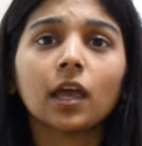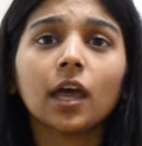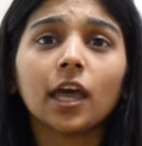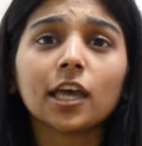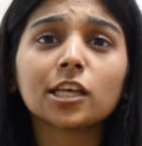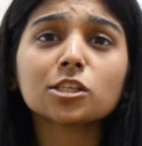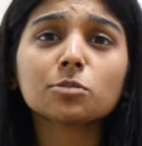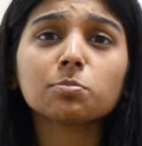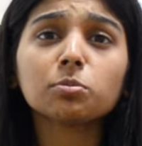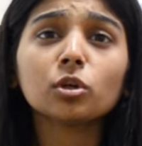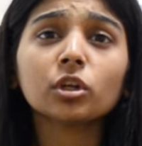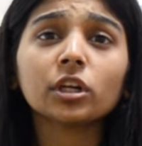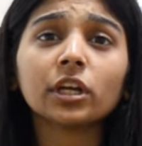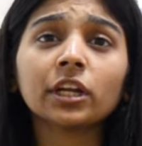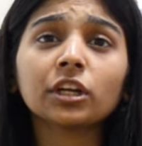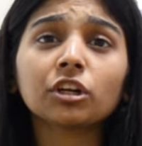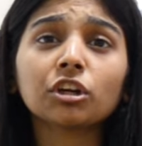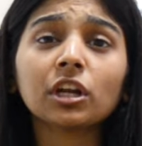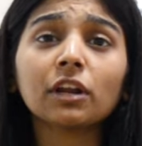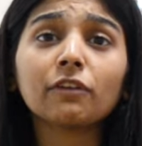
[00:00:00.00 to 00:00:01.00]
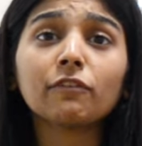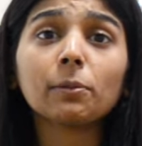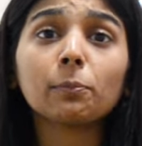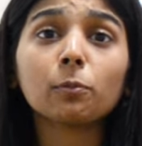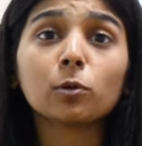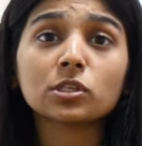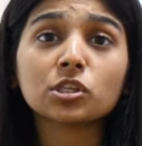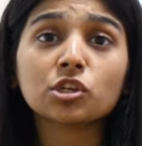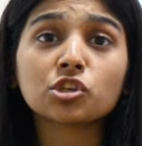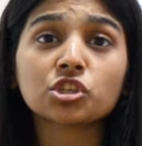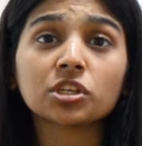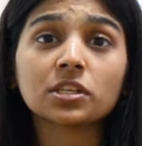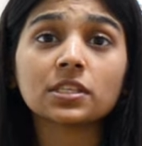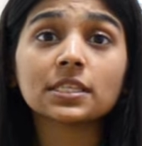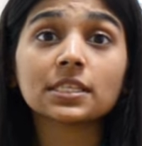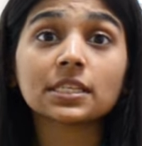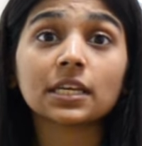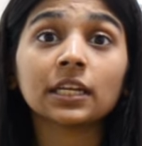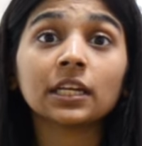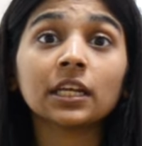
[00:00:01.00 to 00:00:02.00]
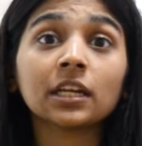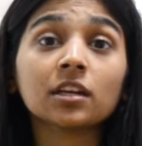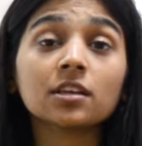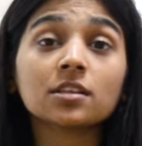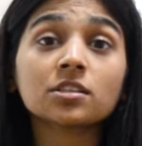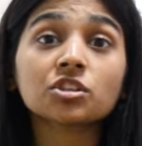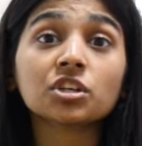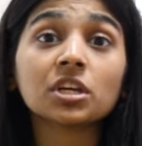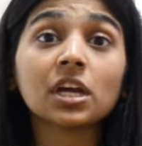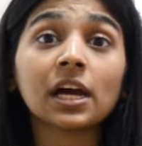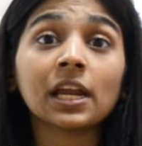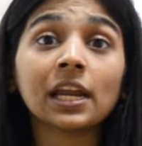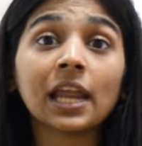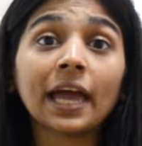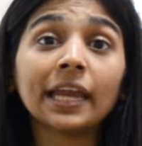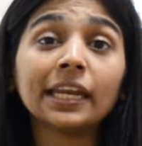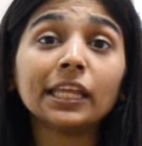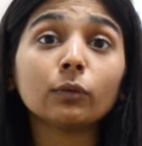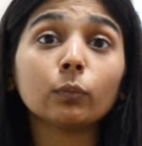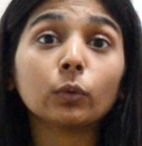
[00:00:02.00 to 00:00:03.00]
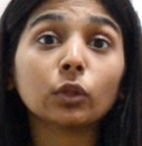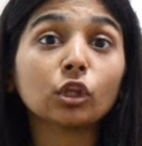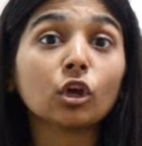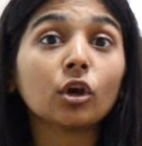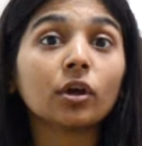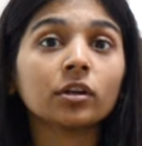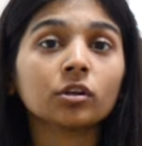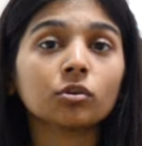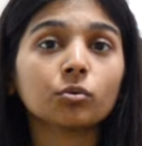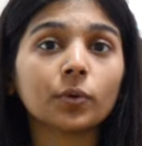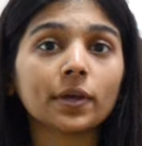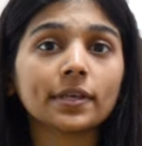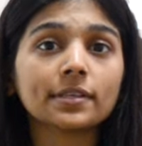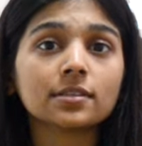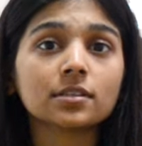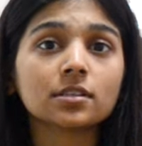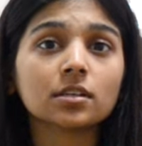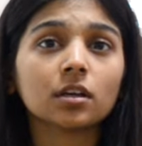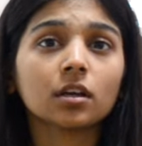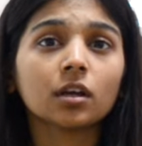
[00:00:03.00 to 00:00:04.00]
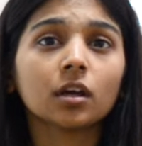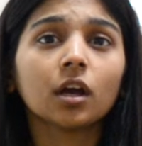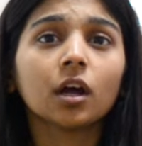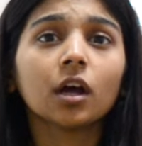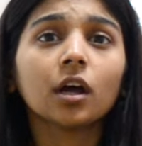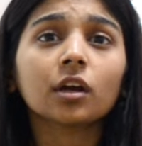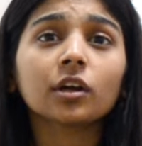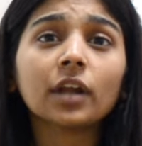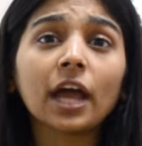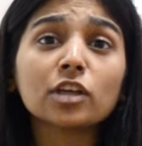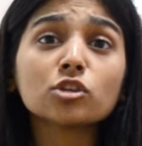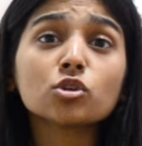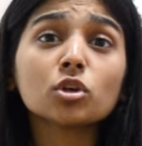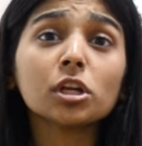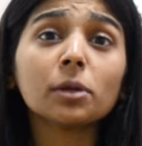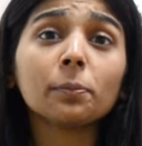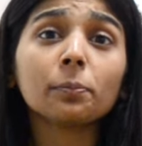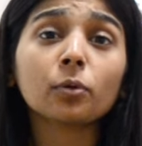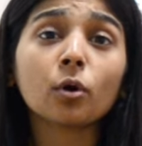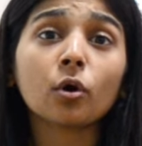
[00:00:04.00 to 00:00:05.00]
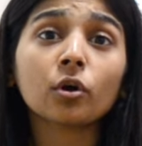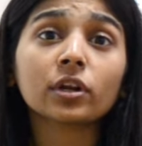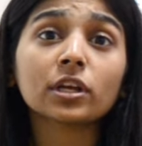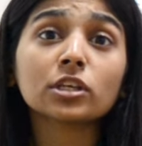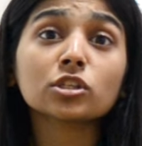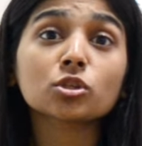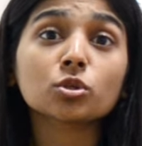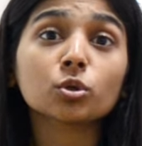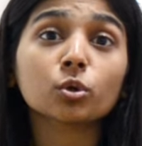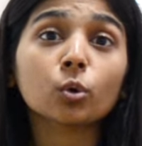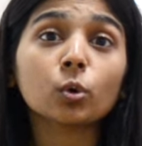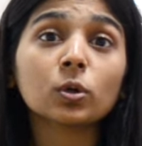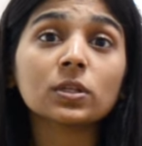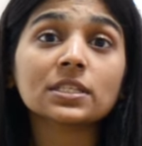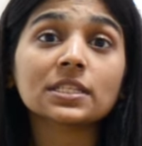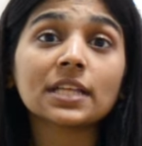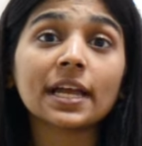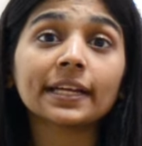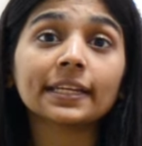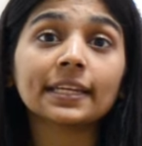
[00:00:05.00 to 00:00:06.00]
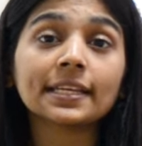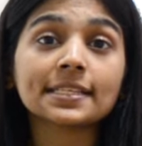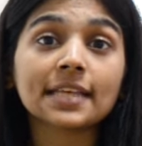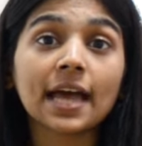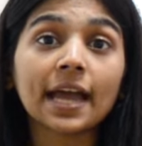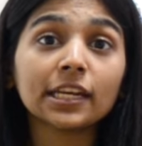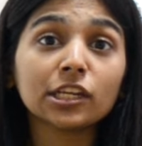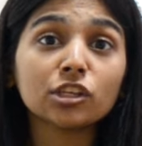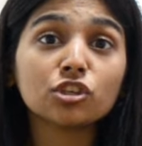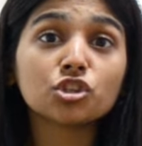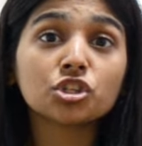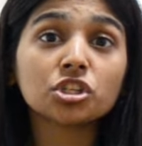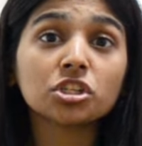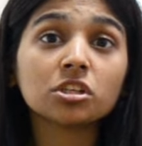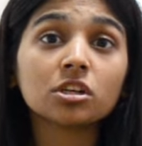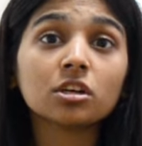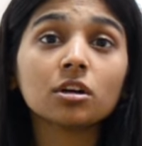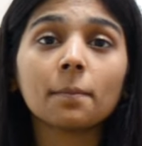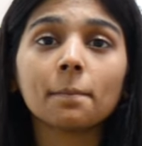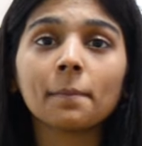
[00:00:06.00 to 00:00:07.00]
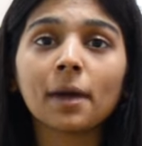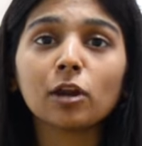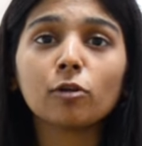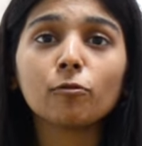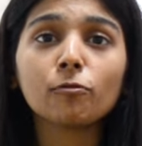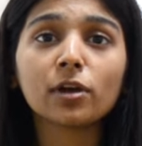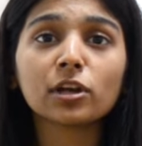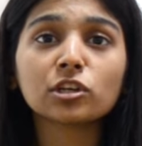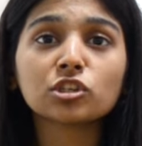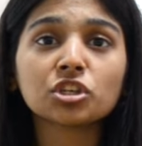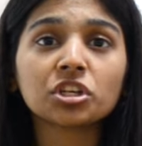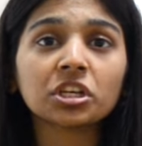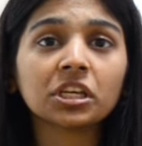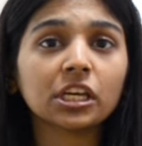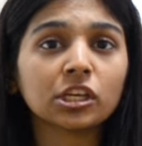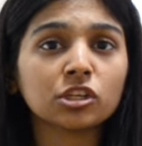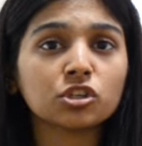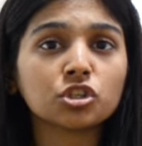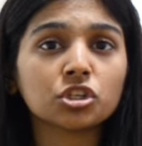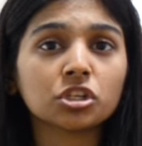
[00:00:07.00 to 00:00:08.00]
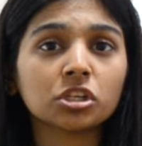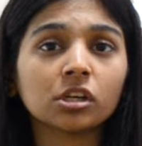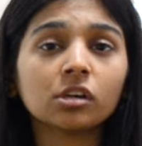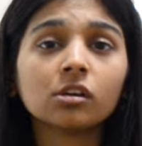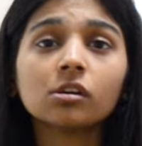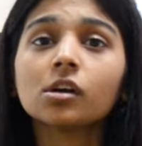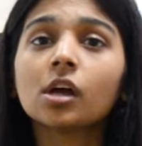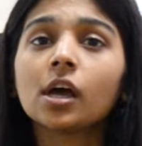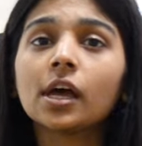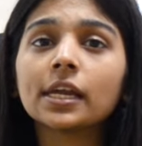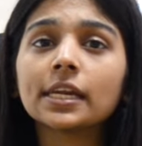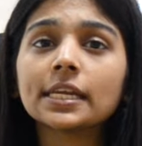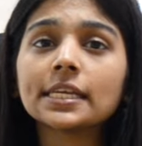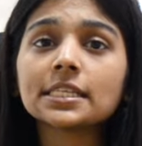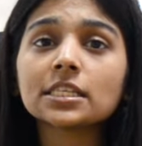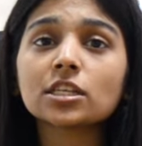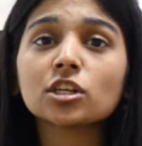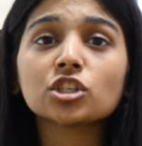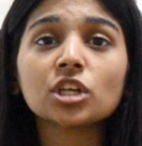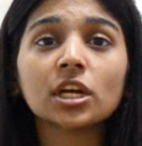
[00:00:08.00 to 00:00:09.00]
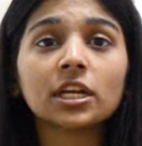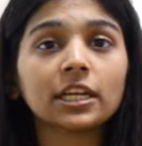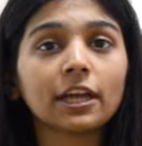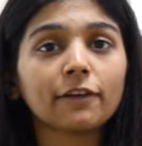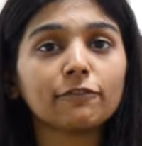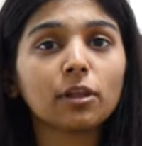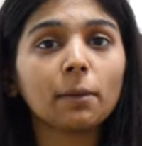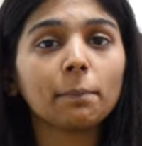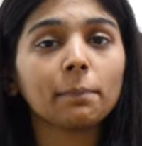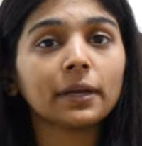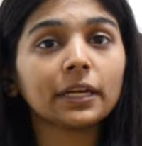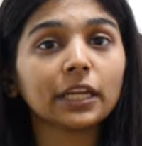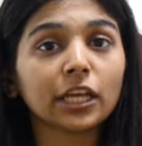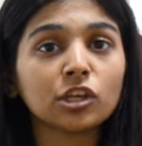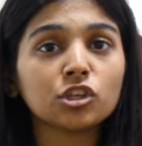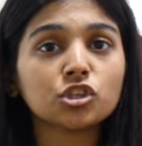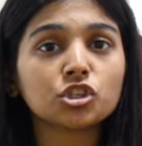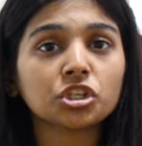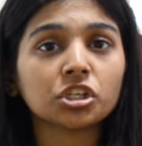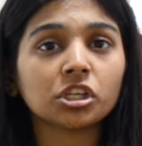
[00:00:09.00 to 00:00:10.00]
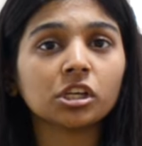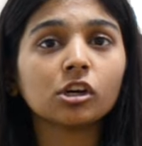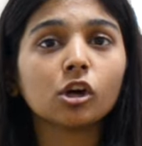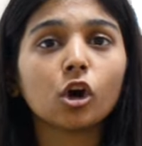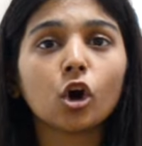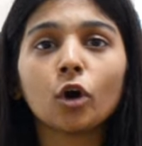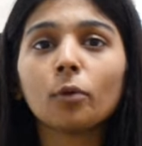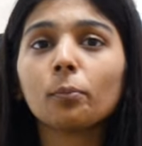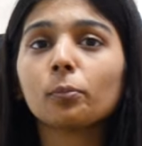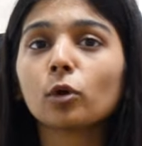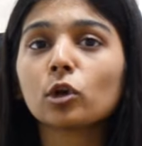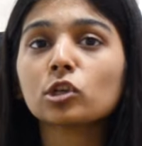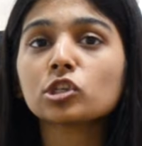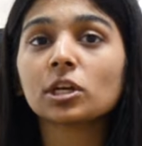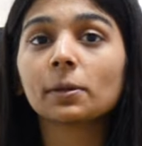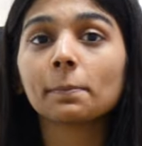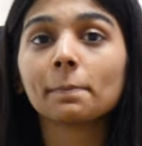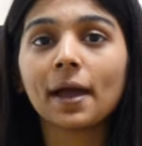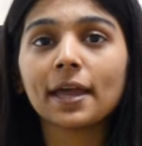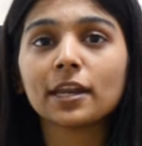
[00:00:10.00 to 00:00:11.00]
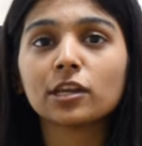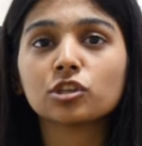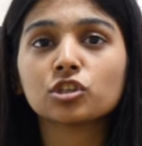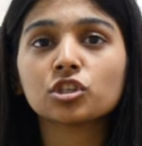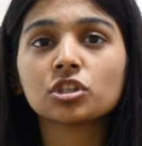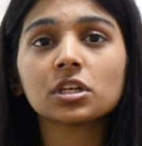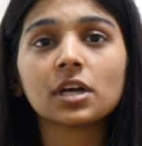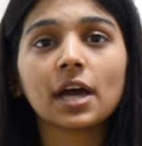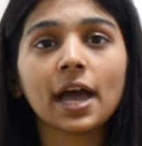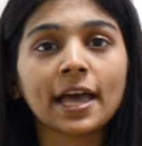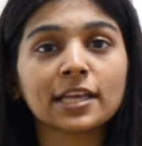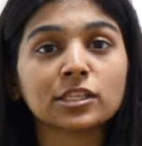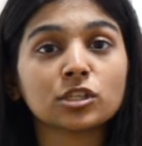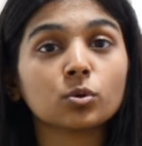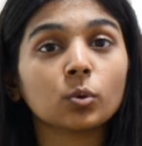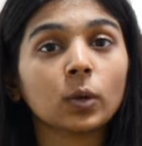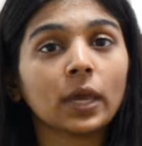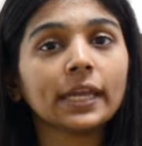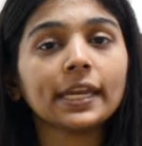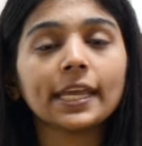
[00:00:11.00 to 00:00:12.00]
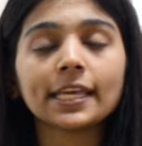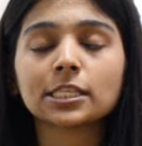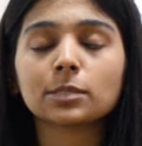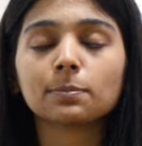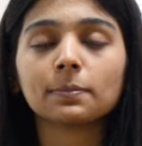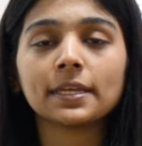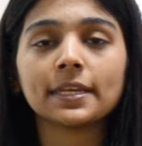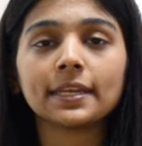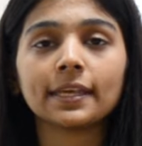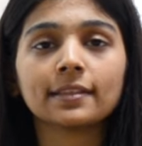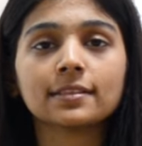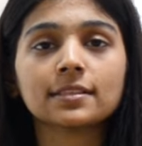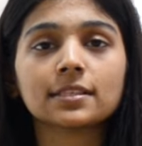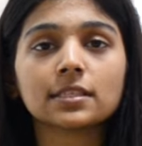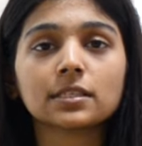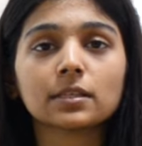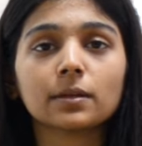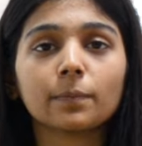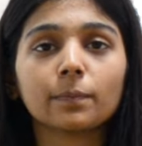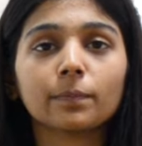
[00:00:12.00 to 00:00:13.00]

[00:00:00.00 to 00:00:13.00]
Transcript: Explore entry-level positions in industry aligning with your interests. Gradually progress to roles like design engineer, manufacturing engineer, research and development engineer, or project manager as you gain experience.